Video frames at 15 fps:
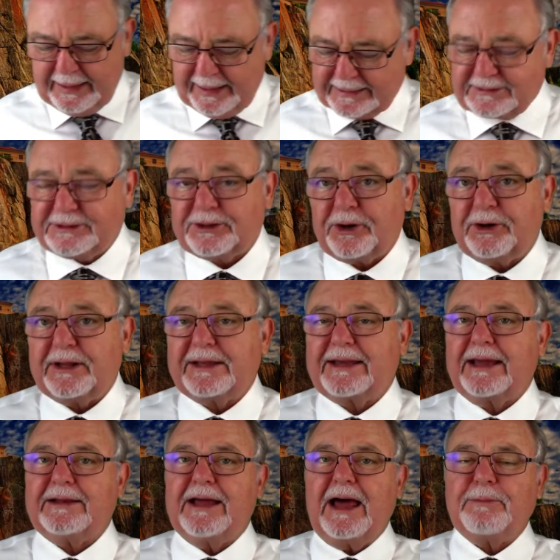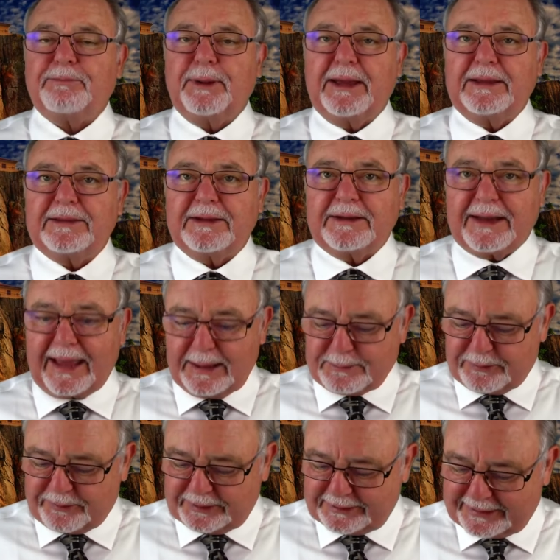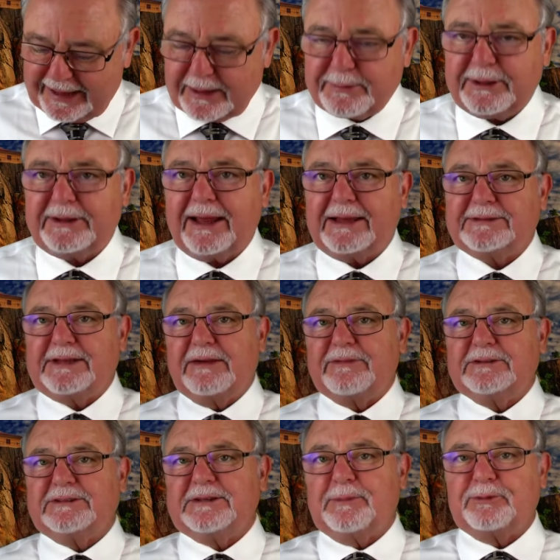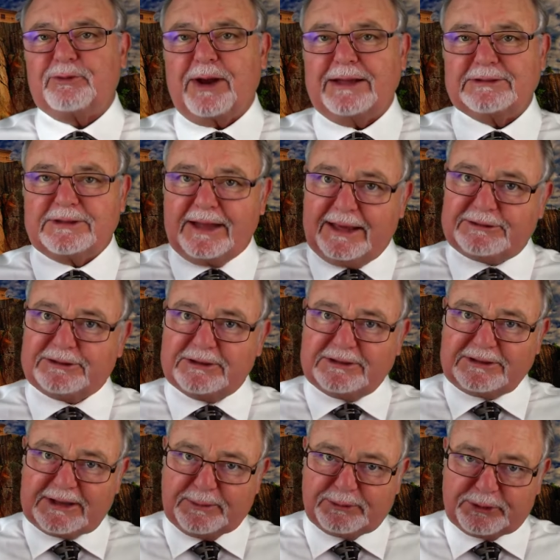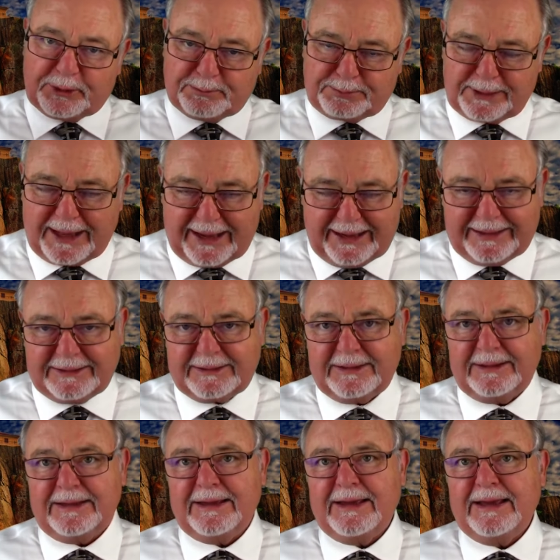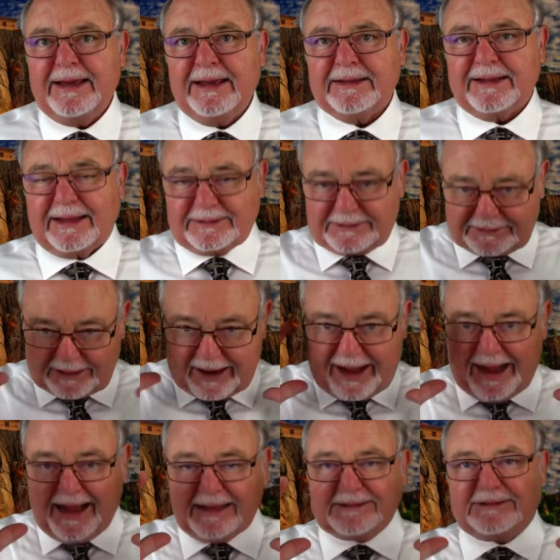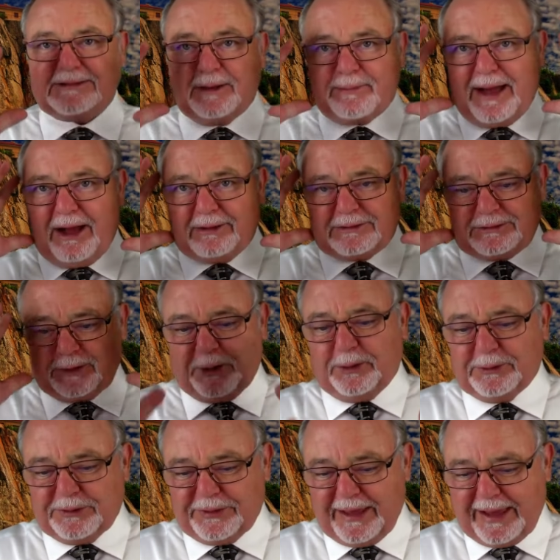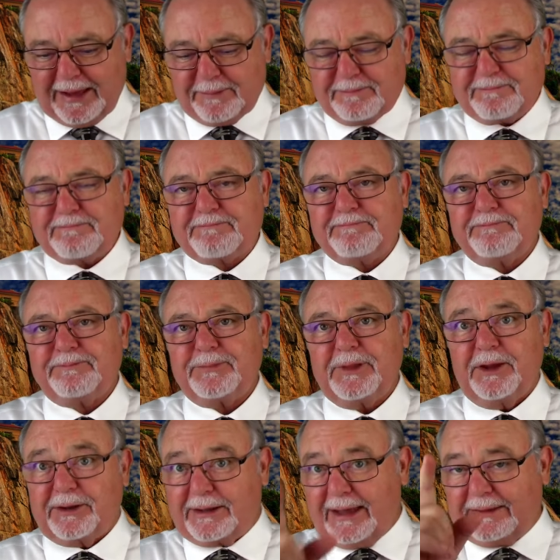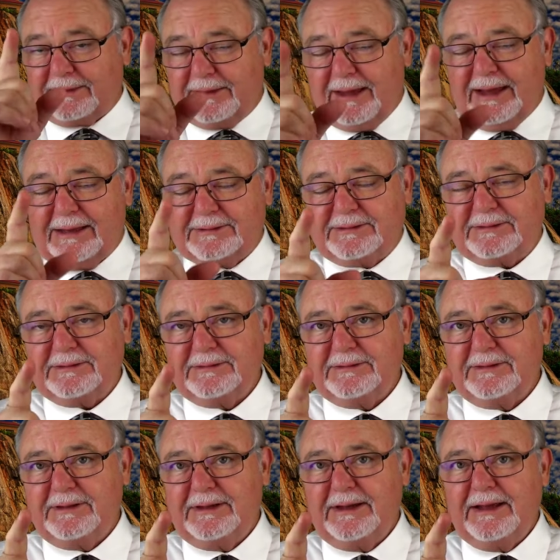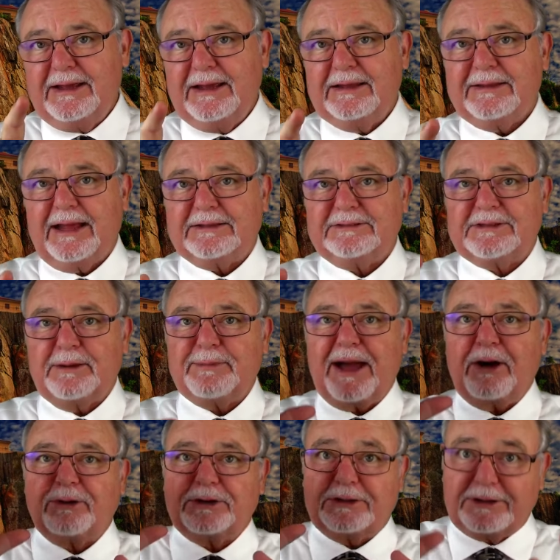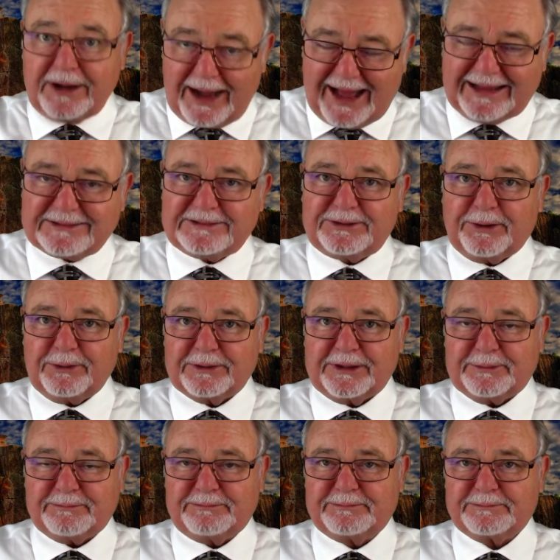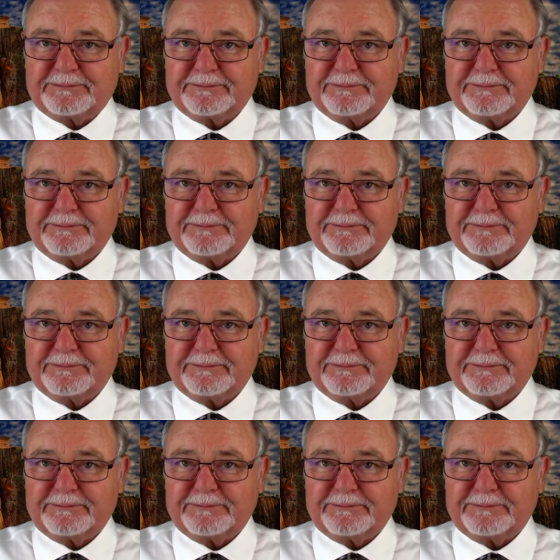It certainly cannot be the name of a demon, as even some translations seem to imply, that God somehow told them, get this, that somehow God told them,